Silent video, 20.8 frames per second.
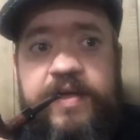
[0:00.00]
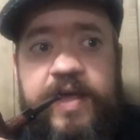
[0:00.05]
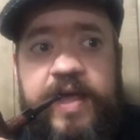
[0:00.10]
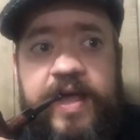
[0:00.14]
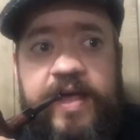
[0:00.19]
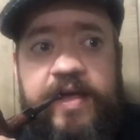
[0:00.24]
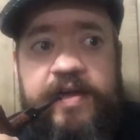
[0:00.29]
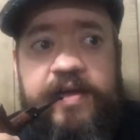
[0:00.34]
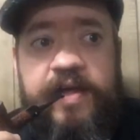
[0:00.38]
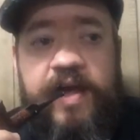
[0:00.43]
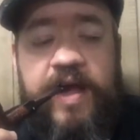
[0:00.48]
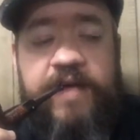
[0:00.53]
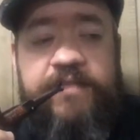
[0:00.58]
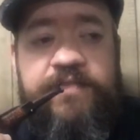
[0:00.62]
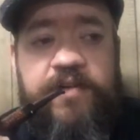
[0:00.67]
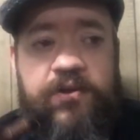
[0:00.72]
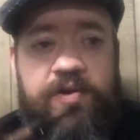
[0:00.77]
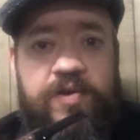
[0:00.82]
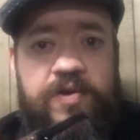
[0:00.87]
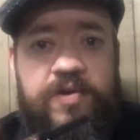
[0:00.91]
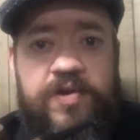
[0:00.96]
And I've
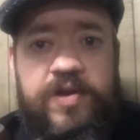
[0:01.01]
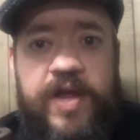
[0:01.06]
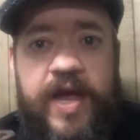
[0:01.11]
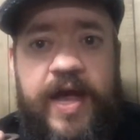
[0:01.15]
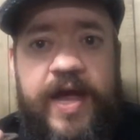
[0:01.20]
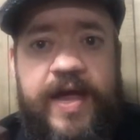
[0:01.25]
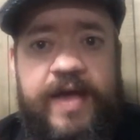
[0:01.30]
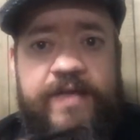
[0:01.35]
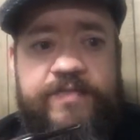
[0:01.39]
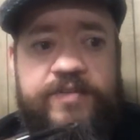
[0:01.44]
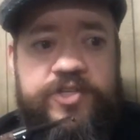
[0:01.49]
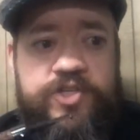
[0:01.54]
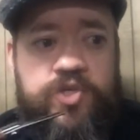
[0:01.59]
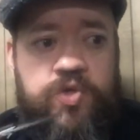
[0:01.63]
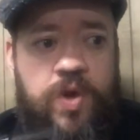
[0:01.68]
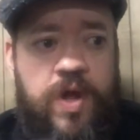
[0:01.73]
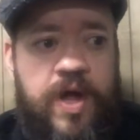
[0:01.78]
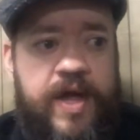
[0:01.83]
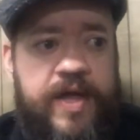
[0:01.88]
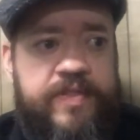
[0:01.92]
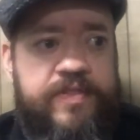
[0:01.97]
heard, I haven't
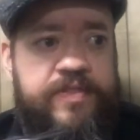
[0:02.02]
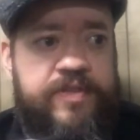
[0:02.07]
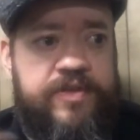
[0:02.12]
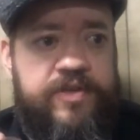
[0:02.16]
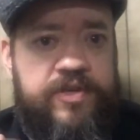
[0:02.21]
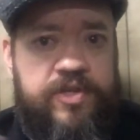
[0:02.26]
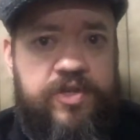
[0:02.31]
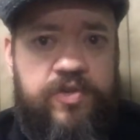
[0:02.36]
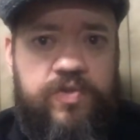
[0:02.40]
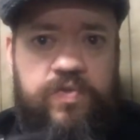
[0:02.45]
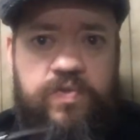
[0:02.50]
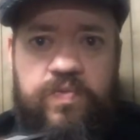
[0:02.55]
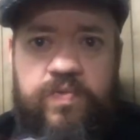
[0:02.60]
tried the new